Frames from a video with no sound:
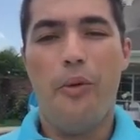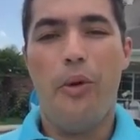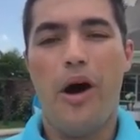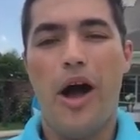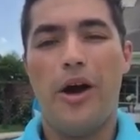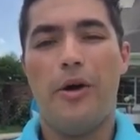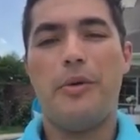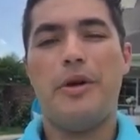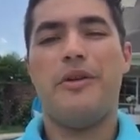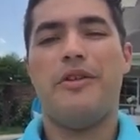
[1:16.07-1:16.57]

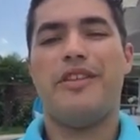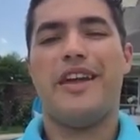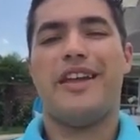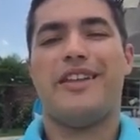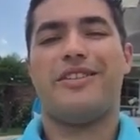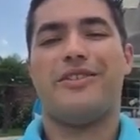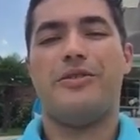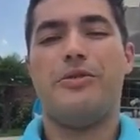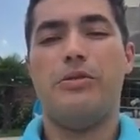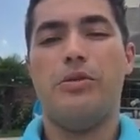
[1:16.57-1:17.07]
while everybody was
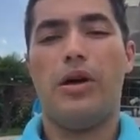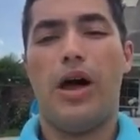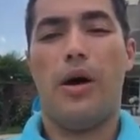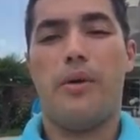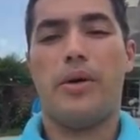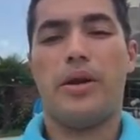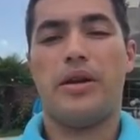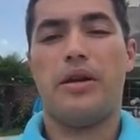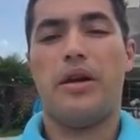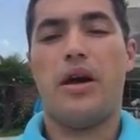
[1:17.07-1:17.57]
at school, I
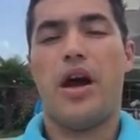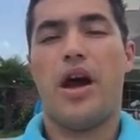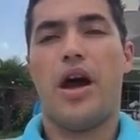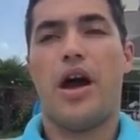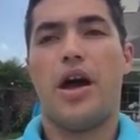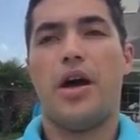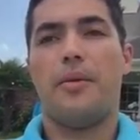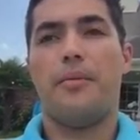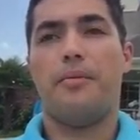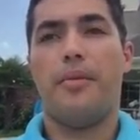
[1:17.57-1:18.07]
would
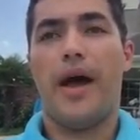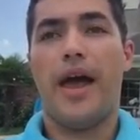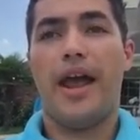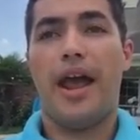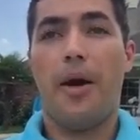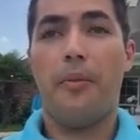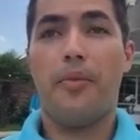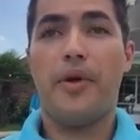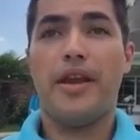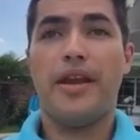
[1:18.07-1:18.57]

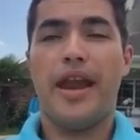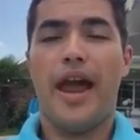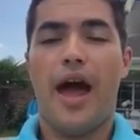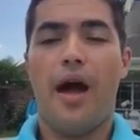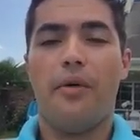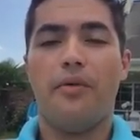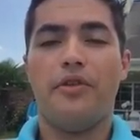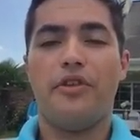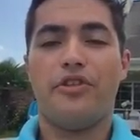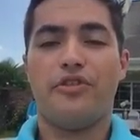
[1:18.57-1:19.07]
bike up and
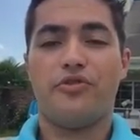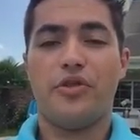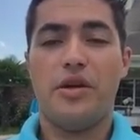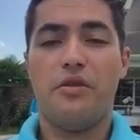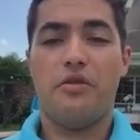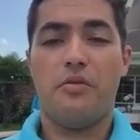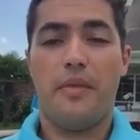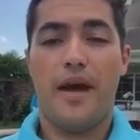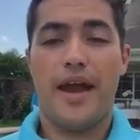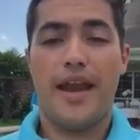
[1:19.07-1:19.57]
down the
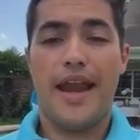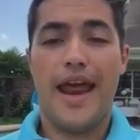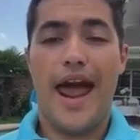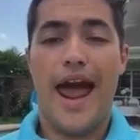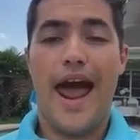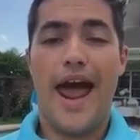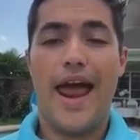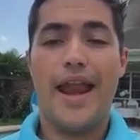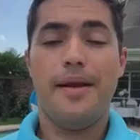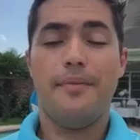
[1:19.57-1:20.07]
street with my
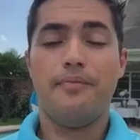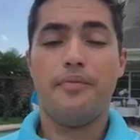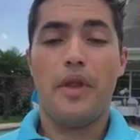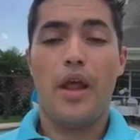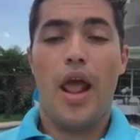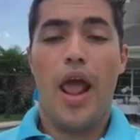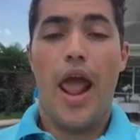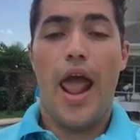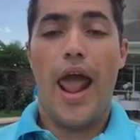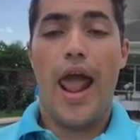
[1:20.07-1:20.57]
dad,
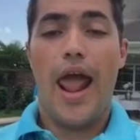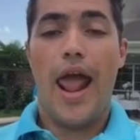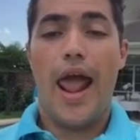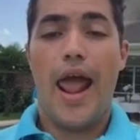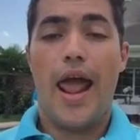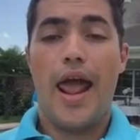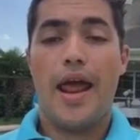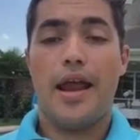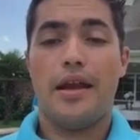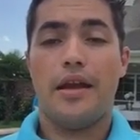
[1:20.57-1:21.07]

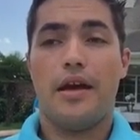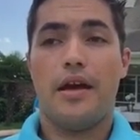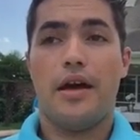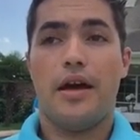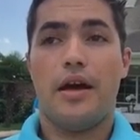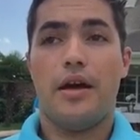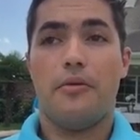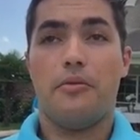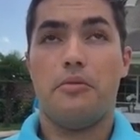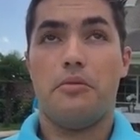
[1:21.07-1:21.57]

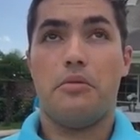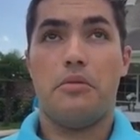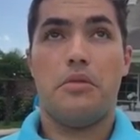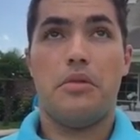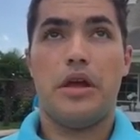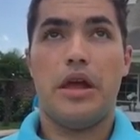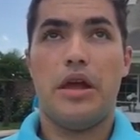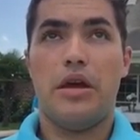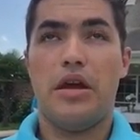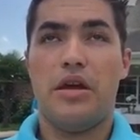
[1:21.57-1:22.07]
and
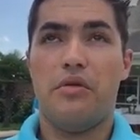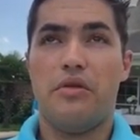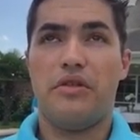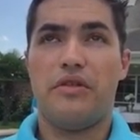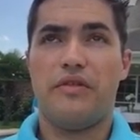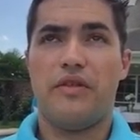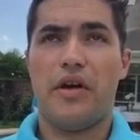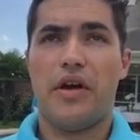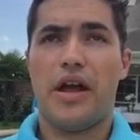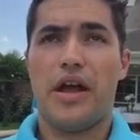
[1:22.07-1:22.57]
it
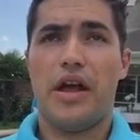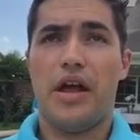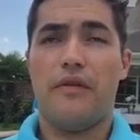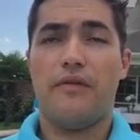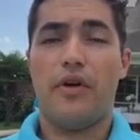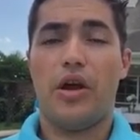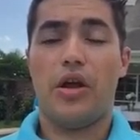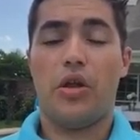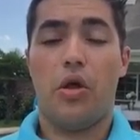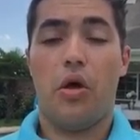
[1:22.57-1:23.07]
was a
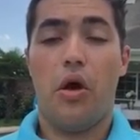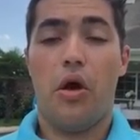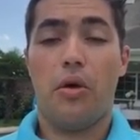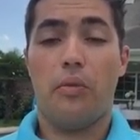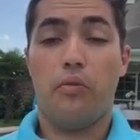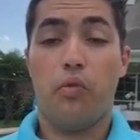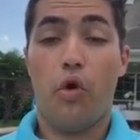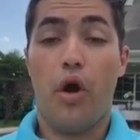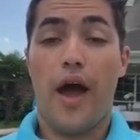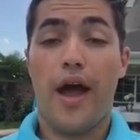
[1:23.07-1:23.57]
very
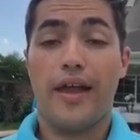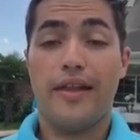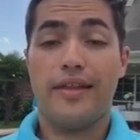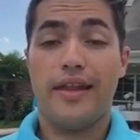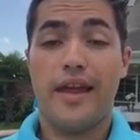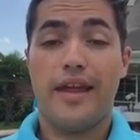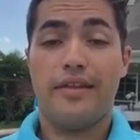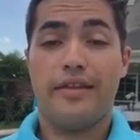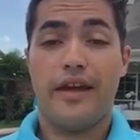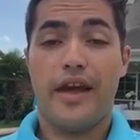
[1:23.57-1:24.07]
long
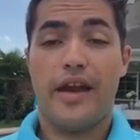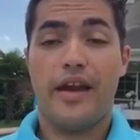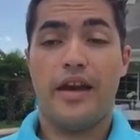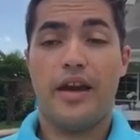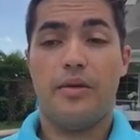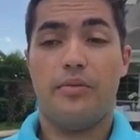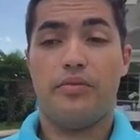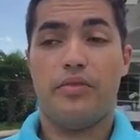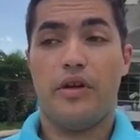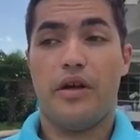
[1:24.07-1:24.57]
process. I
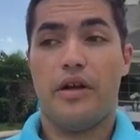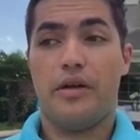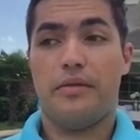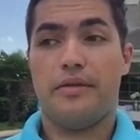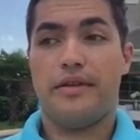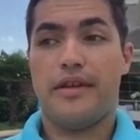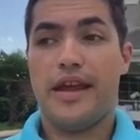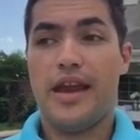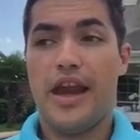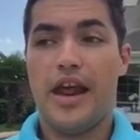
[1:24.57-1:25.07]
ended up
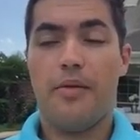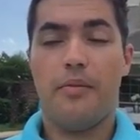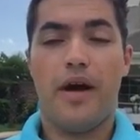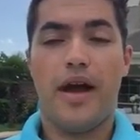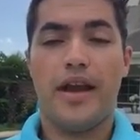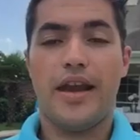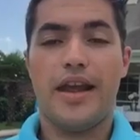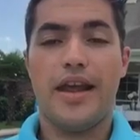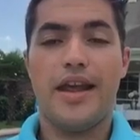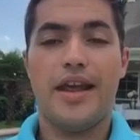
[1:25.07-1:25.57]
skinning
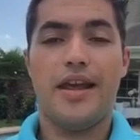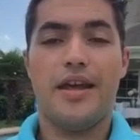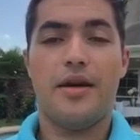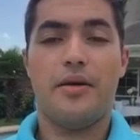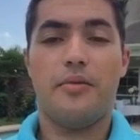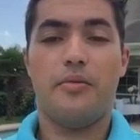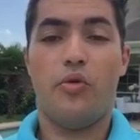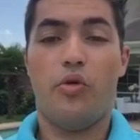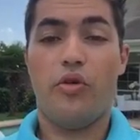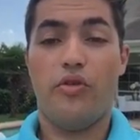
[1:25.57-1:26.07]
my knee
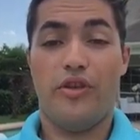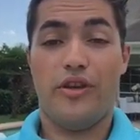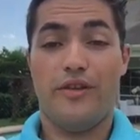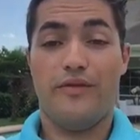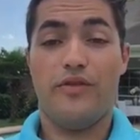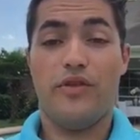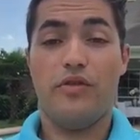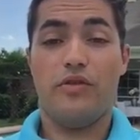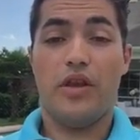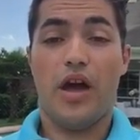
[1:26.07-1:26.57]
more than
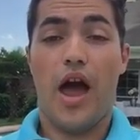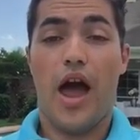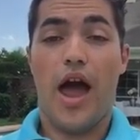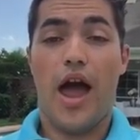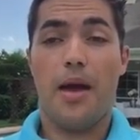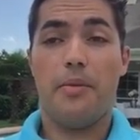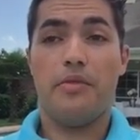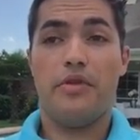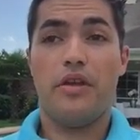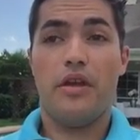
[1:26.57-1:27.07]
a few
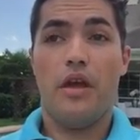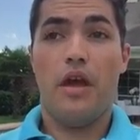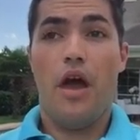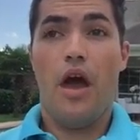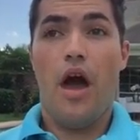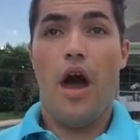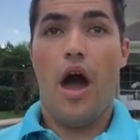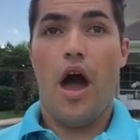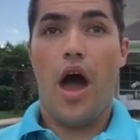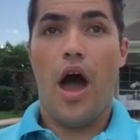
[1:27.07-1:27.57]
times,
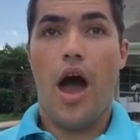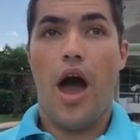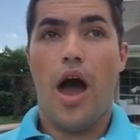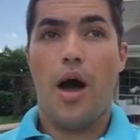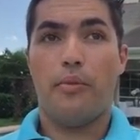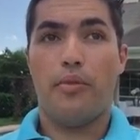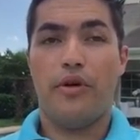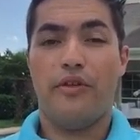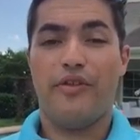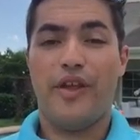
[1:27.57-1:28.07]
but
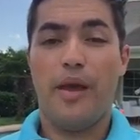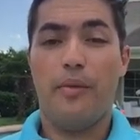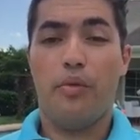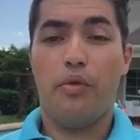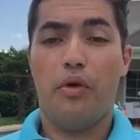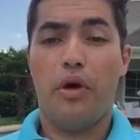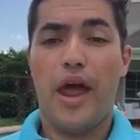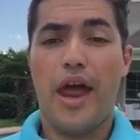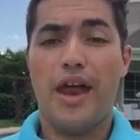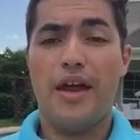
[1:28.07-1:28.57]
I was
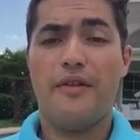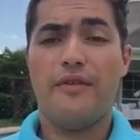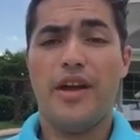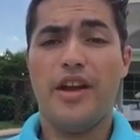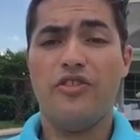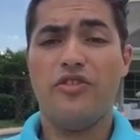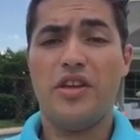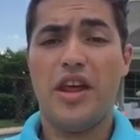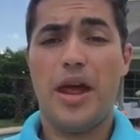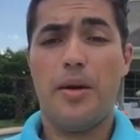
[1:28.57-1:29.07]

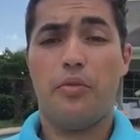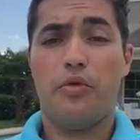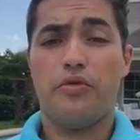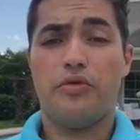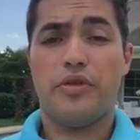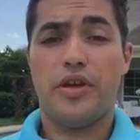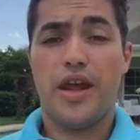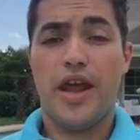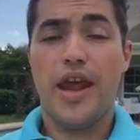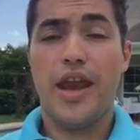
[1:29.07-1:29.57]
eventually able
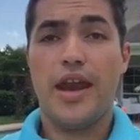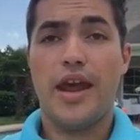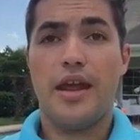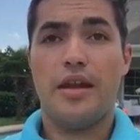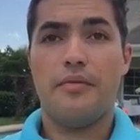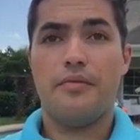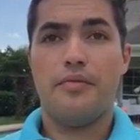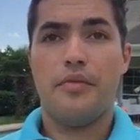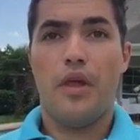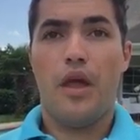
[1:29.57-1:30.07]
to get
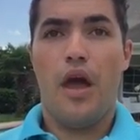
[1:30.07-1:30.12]
it.